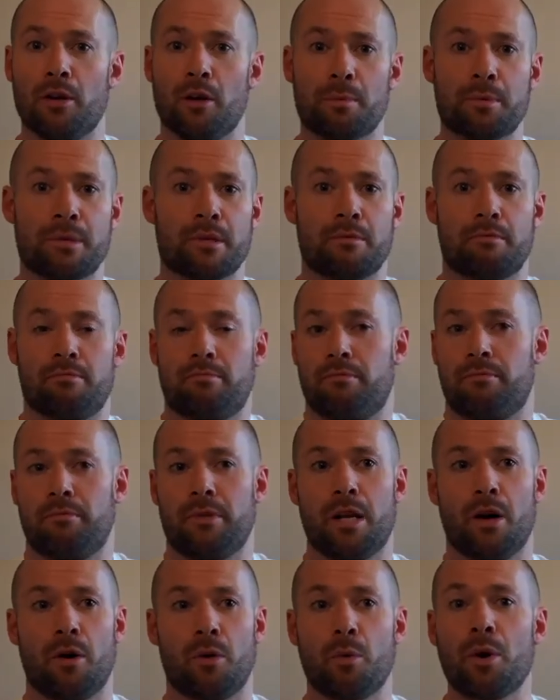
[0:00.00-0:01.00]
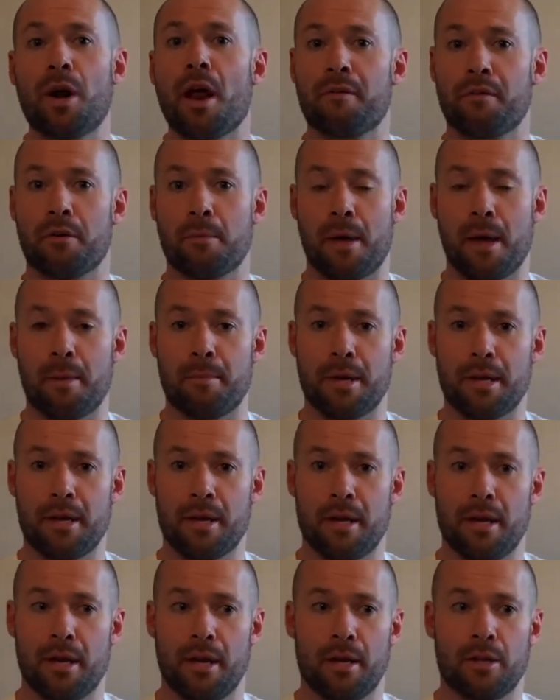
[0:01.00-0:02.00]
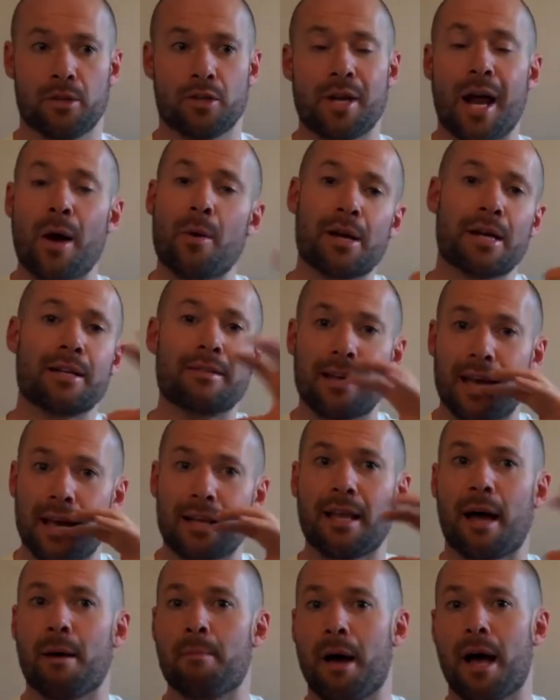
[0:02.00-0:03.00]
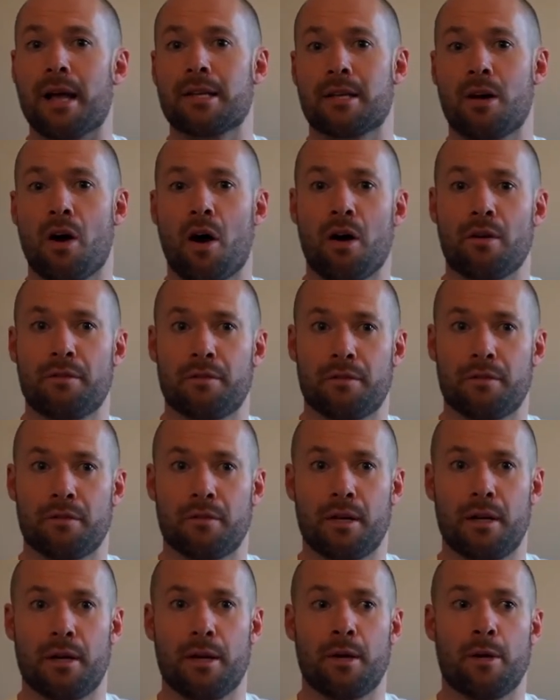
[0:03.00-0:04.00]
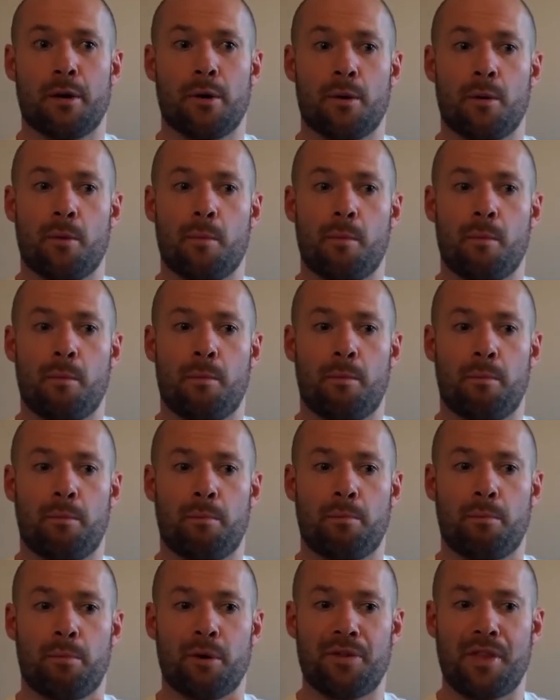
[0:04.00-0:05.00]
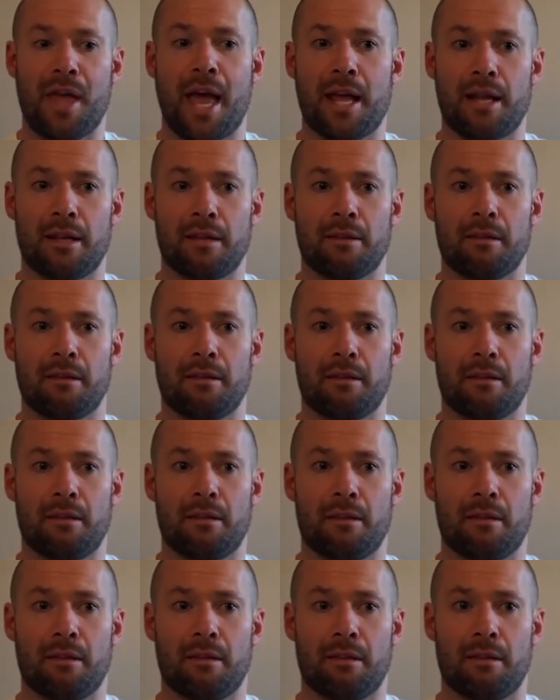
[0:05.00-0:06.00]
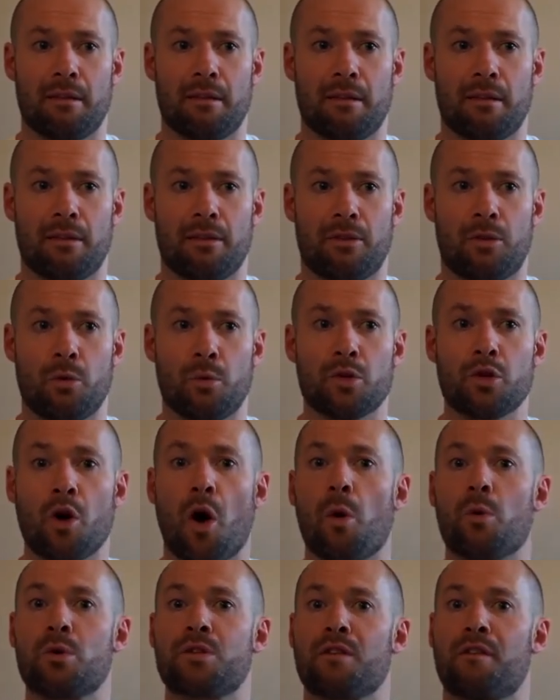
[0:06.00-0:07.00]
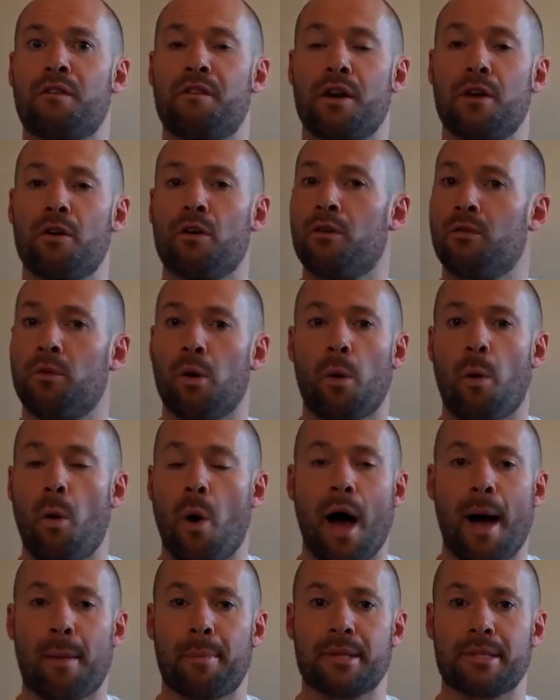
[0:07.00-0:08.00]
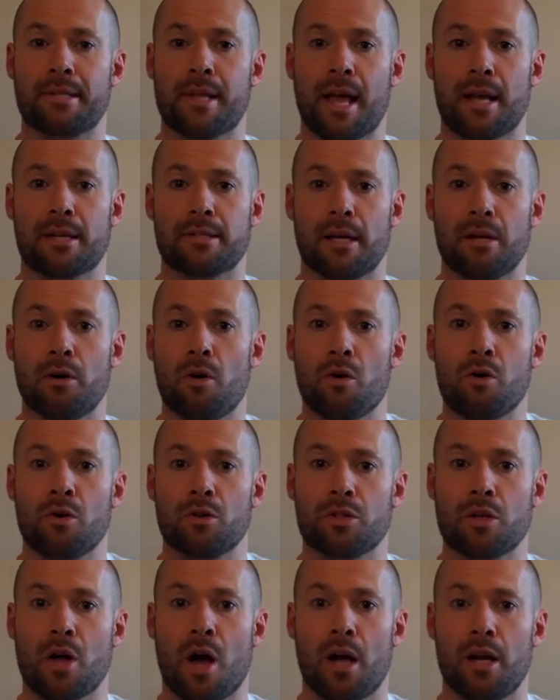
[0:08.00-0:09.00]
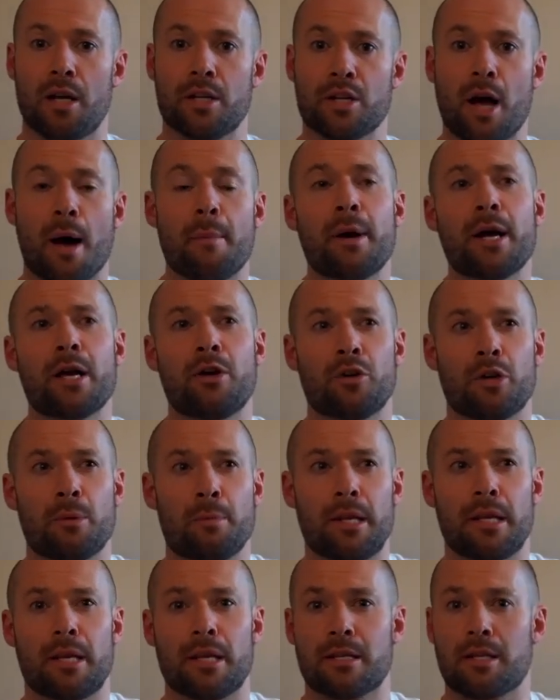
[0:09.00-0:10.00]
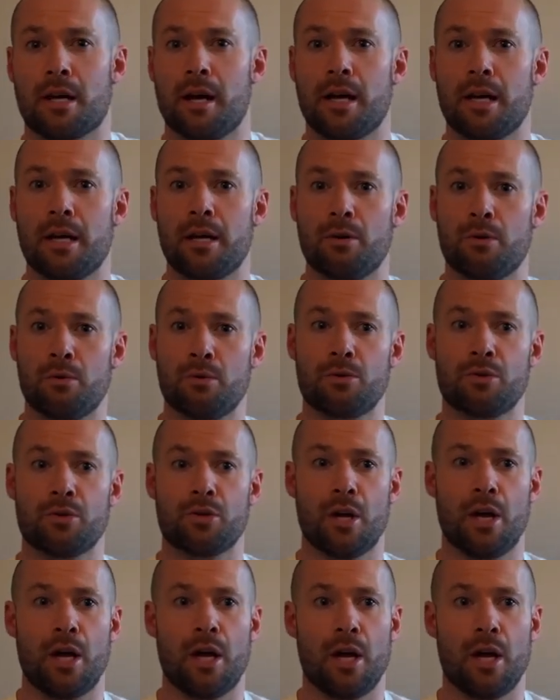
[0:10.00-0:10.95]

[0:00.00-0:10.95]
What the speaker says: up, whatever it may be. So now I can take that mask off. But then there was always the fear of, well, what happens next? I don't go to college. Am I going to be this guy who's,